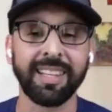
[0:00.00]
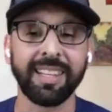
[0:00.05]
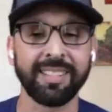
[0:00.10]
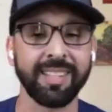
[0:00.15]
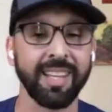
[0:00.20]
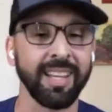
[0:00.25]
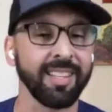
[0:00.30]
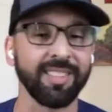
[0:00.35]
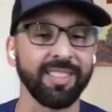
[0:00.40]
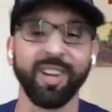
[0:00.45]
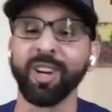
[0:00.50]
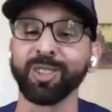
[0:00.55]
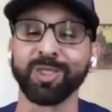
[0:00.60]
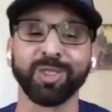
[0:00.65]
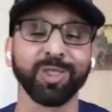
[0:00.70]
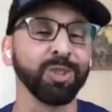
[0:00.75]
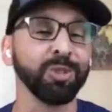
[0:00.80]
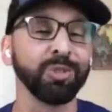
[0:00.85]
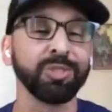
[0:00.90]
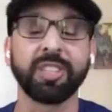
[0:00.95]
He, he, says,
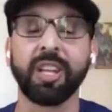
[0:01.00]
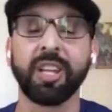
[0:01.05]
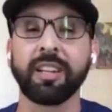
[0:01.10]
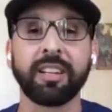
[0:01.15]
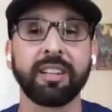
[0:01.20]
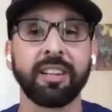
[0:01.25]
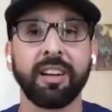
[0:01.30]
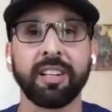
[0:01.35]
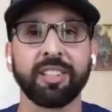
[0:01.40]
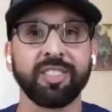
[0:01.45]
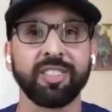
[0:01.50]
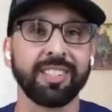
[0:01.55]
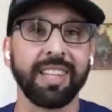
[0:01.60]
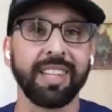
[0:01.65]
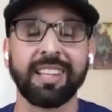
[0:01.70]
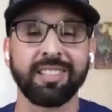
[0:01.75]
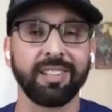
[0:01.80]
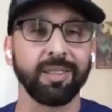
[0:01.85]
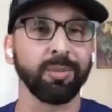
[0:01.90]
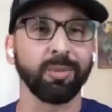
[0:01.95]
"Oh, Sue's done it all.
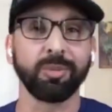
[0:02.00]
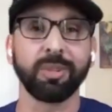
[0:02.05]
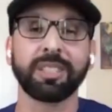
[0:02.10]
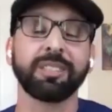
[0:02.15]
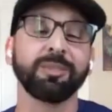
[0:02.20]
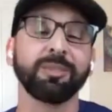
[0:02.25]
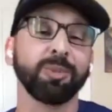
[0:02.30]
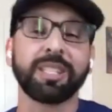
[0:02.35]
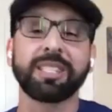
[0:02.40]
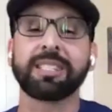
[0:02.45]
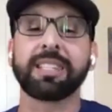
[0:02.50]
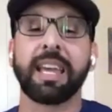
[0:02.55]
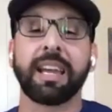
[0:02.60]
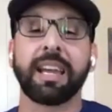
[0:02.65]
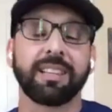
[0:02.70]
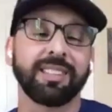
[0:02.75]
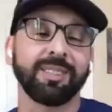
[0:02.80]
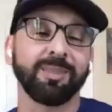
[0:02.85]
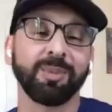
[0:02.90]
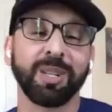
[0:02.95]
Just ask her what what's
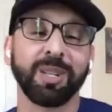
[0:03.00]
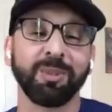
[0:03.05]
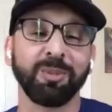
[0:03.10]
next.